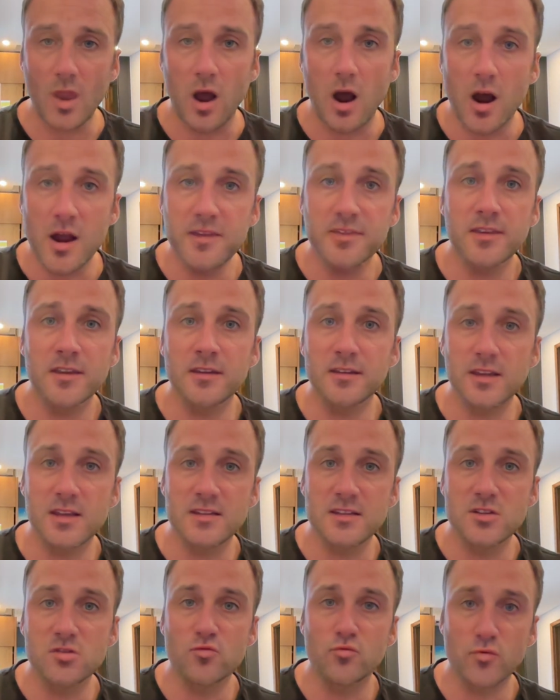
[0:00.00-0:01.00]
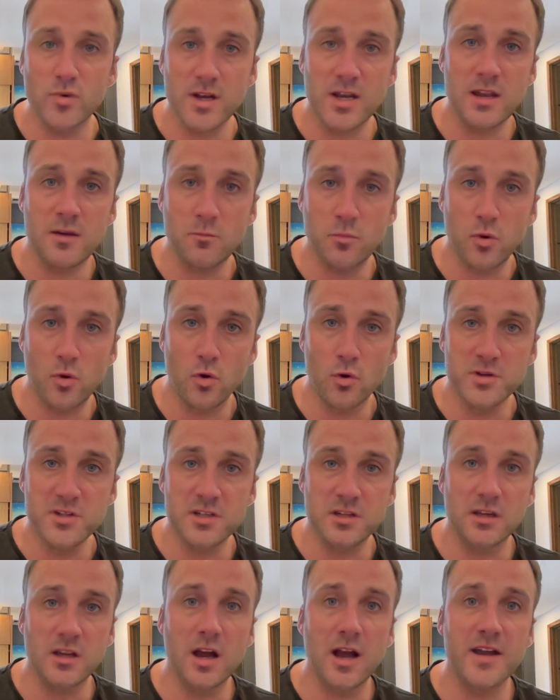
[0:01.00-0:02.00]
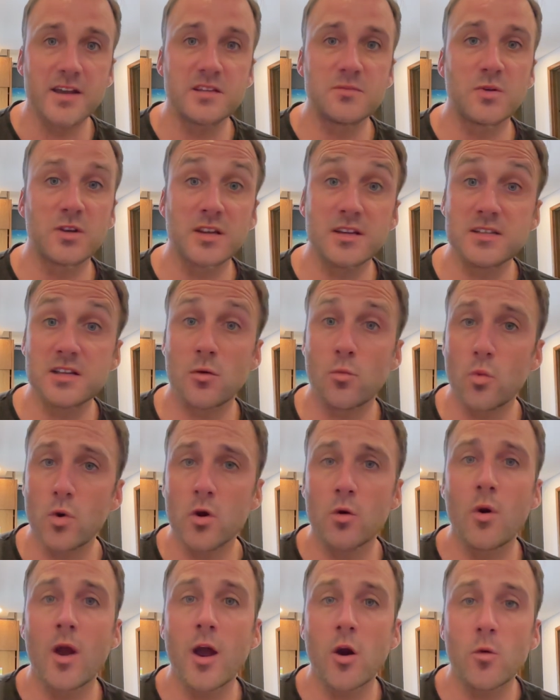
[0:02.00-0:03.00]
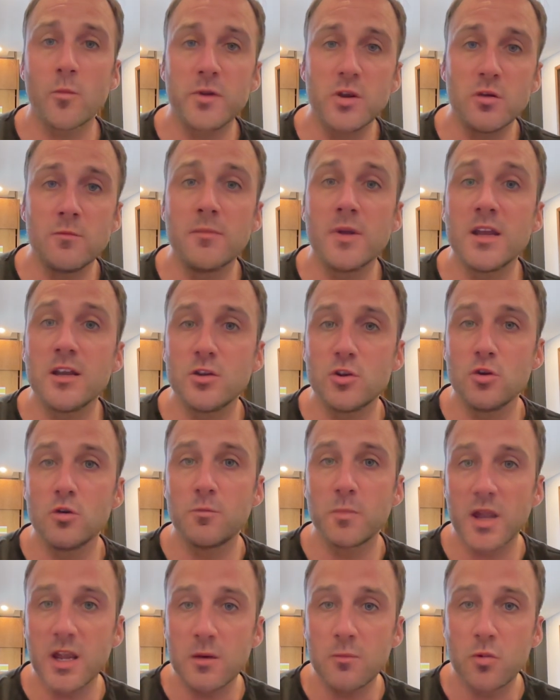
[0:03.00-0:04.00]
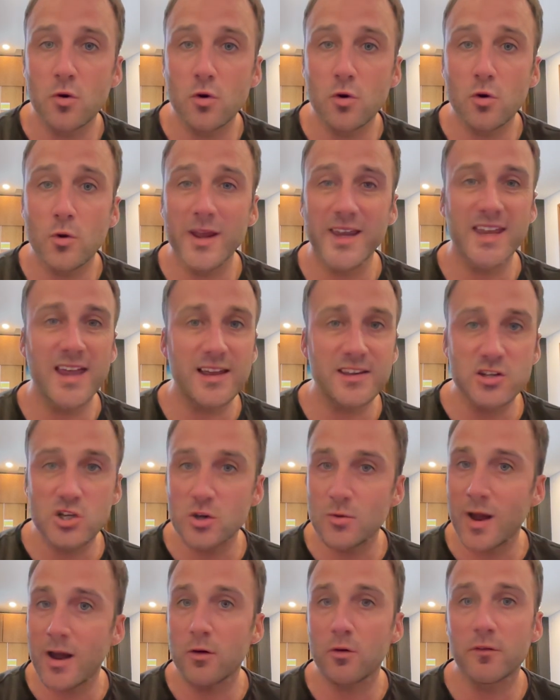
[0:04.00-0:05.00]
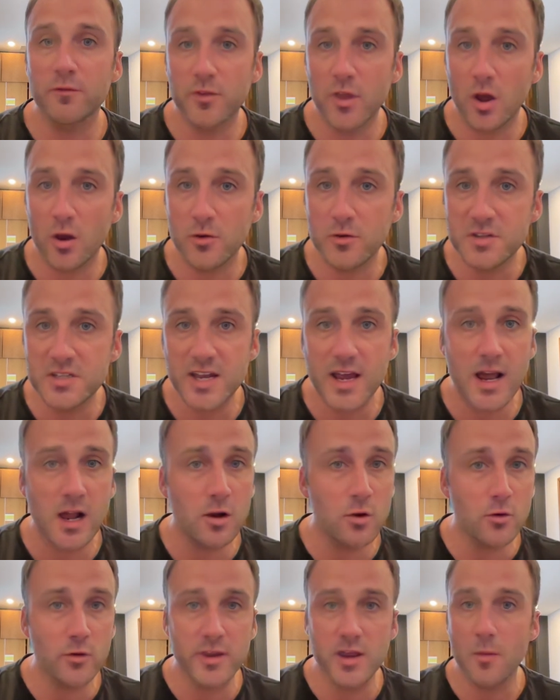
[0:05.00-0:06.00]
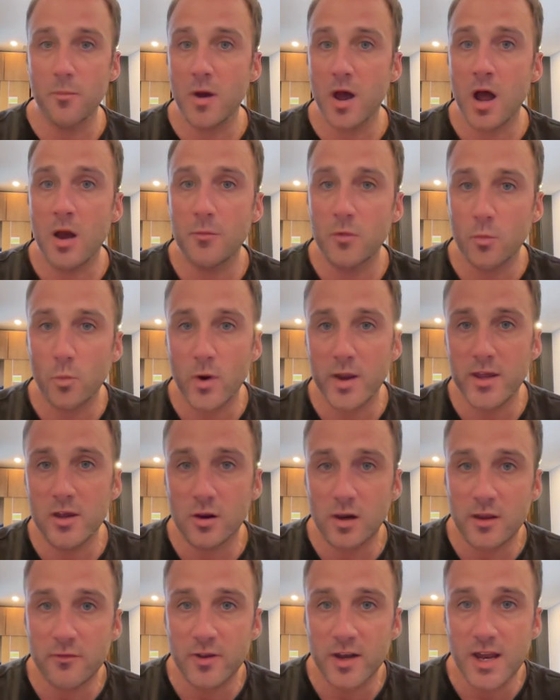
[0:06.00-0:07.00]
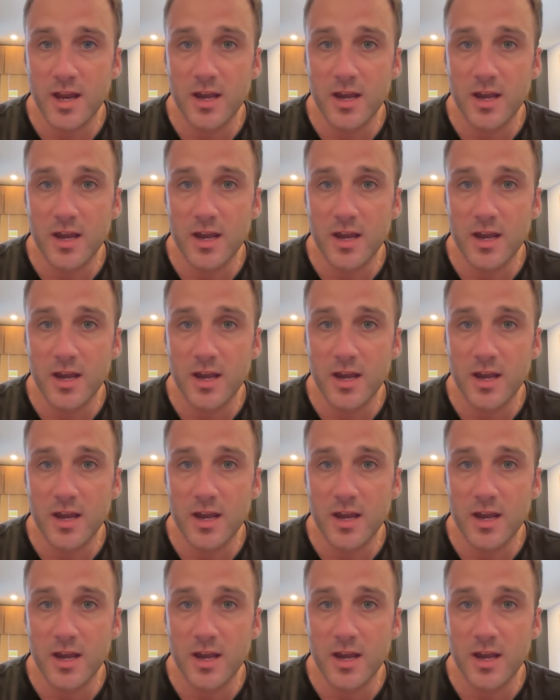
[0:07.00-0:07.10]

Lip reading: I think this is really important, guys, because it will help you meet new people. It gets you out of the hotel or the apartment where you're living